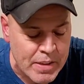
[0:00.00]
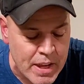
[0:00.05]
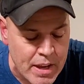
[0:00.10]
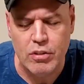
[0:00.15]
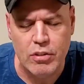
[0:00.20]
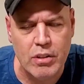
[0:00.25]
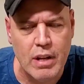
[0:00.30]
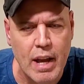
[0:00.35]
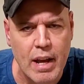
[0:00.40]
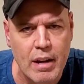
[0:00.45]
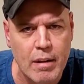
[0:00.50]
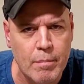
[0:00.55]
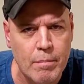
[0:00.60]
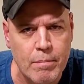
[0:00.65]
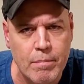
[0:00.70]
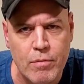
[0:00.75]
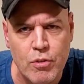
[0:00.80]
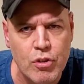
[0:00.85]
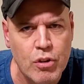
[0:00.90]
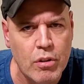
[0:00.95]
Just kind of
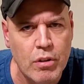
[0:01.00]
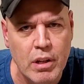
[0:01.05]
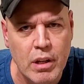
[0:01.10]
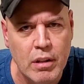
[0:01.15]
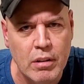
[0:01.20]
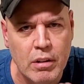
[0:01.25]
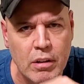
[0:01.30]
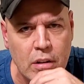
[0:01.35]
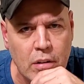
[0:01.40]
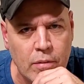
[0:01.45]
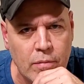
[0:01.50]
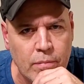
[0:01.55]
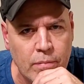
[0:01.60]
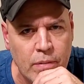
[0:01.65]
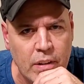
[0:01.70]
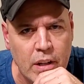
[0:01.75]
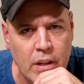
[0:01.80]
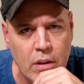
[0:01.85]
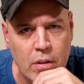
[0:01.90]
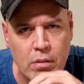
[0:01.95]
show you a little
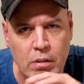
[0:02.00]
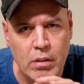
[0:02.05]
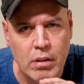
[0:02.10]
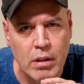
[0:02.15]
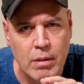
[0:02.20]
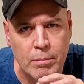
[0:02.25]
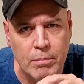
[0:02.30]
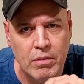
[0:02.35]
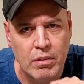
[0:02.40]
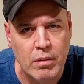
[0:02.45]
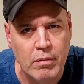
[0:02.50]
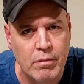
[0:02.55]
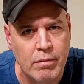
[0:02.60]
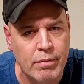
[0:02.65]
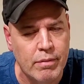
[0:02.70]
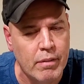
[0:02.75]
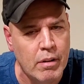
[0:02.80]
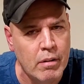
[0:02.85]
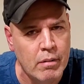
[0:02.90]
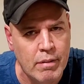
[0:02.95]
video clips
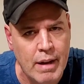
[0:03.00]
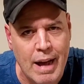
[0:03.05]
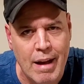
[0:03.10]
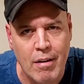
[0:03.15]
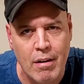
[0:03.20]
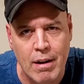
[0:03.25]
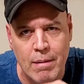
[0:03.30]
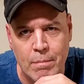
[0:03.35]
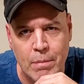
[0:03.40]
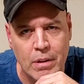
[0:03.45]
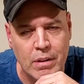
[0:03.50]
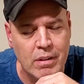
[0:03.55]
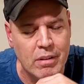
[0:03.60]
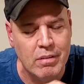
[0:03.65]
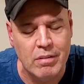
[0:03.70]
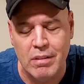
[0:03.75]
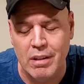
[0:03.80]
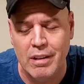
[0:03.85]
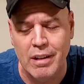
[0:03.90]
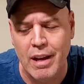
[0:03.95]
of, of how I put
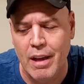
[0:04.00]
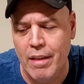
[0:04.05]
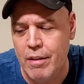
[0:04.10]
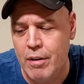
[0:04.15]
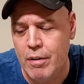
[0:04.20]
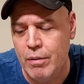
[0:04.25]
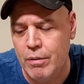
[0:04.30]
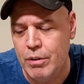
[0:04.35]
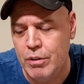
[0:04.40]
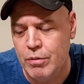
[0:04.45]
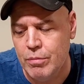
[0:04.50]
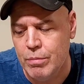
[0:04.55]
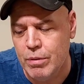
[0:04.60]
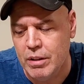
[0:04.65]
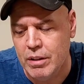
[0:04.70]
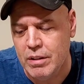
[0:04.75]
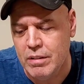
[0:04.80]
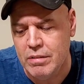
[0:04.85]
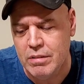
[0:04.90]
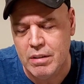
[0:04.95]
this together. It was
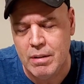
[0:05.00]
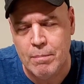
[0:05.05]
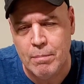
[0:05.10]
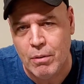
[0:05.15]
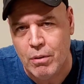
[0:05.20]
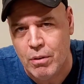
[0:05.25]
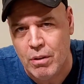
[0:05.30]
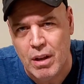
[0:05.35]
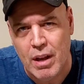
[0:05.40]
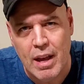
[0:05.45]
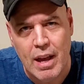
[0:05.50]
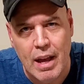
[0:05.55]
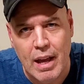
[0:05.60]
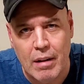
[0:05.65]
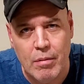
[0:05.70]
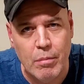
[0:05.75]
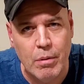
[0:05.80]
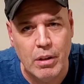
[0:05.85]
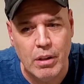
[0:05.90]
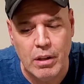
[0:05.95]
really simple,
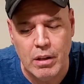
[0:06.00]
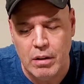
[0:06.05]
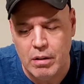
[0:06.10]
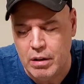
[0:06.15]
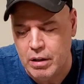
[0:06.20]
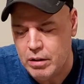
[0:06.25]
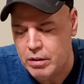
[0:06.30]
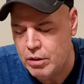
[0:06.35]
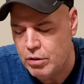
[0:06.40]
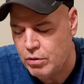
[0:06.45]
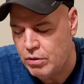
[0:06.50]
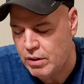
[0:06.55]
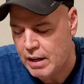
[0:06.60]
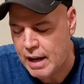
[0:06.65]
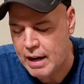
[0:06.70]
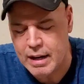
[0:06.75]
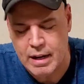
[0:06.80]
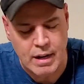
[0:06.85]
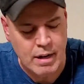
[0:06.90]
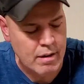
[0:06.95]
and really you could use
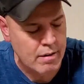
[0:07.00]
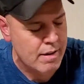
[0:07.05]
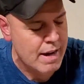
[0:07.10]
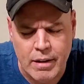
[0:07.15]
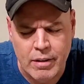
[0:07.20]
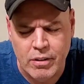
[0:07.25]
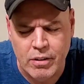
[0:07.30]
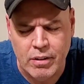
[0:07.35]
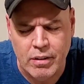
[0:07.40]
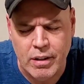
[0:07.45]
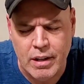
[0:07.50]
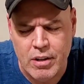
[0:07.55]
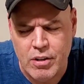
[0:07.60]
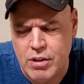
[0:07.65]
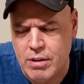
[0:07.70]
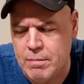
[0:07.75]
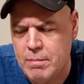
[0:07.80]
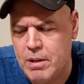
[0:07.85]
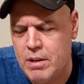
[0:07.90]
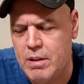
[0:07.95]
any
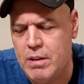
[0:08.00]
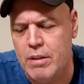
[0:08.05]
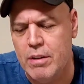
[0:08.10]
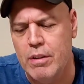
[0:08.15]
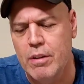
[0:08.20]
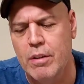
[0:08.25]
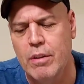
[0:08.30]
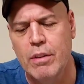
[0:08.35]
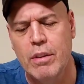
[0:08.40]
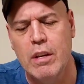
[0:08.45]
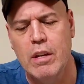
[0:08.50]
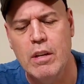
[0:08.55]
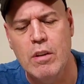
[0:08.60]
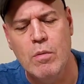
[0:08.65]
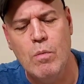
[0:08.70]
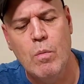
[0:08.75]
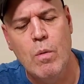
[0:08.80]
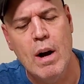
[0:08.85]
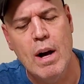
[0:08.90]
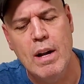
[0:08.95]
insulation material that
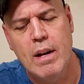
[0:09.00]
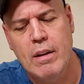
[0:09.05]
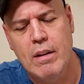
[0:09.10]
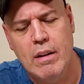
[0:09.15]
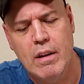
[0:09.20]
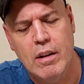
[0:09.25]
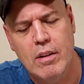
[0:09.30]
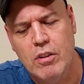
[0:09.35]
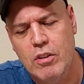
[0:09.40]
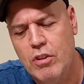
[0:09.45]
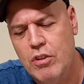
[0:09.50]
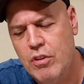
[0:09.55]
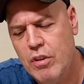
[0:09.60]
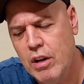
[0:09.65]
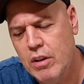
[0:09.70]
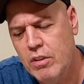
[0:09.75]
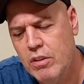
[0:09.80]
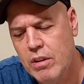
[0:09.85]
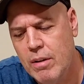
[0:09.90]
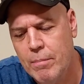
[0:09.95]
you wanted to
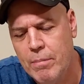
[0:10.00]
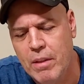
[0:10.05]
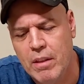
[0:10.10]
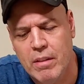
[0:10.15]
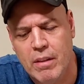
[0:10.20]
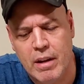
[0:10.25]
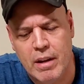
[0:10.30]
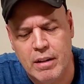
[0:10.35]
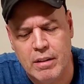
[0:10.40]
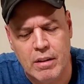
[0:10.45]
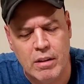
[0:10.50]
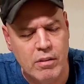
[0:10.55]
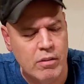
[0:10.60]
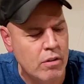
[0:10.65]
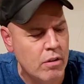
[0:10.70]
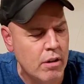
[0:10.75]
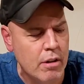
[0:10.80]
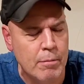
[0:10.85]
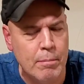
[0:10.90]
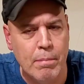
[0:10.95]
construct something like
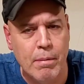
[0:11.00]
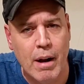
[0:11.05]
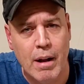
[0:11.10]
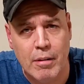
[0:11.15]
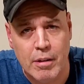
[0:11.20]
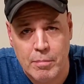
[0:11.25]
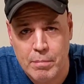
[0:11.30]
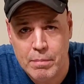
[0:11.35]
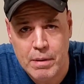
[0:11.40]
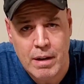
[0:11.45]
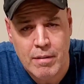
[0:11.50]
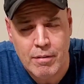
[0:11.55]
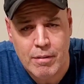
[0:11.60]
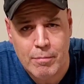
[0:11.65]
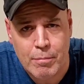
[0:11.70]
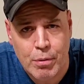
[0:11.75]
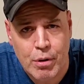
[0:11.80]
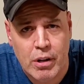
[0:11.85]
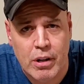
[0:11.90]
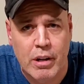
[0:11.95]
this. You could probably
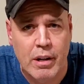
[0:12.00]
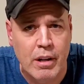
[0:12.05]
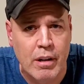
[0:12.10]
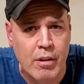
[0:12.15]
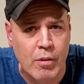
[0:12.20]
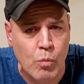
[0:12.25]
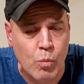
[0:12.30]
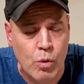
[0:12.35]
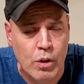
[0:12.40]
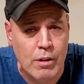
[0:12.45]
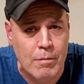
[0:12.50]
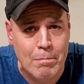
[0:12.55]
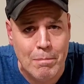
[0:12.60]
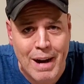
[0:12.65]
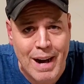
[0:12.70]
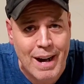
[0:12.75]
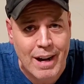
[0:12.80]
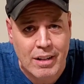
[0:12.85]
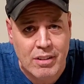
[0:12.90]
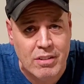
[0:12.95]
even put it in a wood
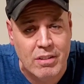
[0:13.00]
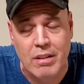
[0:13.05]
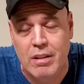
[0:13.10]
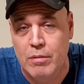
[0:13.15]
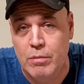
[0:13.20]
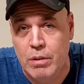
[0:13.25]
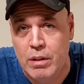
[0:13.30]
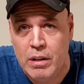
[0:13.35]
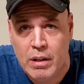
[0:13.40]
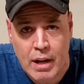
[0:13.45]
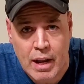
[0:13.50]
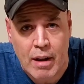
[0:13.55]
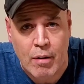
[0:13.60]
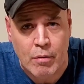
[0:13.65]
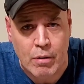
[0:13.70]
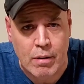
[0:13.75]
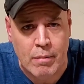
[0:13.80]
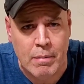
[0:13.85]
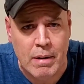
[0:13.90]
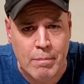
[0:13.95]
box and it would it
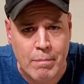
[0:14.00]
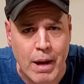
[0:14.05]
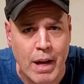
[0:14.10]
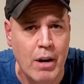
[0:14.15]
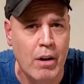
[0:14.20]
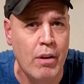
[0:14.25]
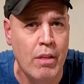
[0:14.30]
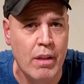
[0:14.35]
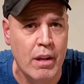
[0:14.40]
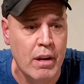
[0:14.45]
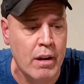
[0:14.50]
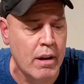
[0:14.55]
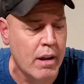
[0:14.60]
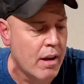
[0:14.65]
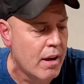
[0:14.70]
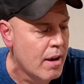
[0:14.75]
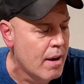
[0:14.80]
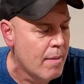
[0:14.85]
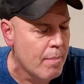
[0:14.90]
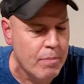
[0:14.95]
would be better than
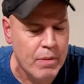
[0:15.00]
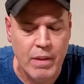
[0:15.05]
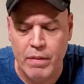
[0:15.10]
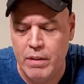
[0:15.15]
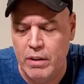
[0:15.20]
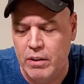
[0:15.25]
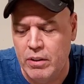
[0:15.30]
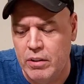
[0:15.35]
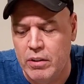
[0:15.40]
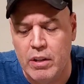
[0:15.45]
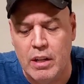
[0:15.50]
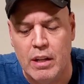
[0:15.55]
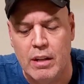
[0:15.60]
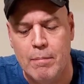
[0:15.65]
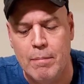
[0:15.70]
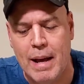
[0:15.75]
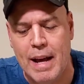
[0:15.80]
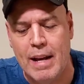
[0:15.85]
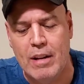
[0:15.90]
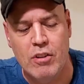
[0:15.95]
than this
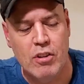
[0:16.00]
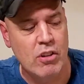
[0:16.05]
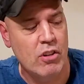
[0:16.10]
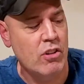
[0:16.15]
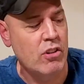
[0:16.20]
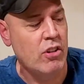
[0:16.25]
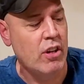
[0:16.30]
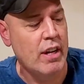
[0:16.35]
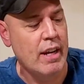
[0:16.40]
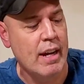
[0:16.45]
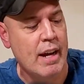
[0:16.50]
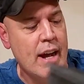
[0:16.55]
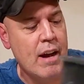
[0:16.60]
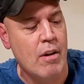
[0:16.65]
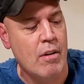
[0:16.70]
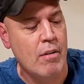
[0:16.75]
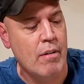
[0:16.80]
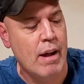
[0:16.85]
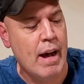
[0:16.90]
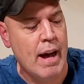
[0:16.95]
seed mat just sitting
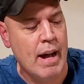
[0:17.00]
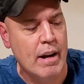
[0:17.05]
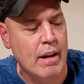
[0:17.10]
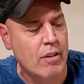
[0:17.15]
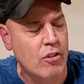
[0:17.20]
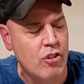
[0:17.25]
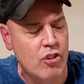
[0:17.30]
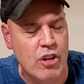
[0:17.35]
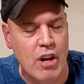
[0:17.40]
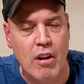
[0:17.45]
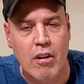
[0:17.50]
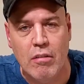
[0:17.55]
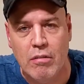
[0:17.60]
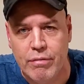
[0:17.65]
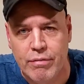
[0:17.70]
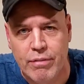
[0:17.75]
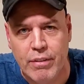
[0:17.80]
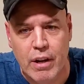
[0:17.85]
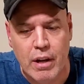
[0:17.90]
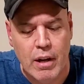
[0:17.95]
out on a
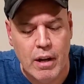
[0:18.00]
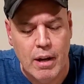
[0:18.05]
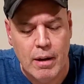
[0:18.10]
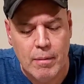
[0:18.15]
shelf.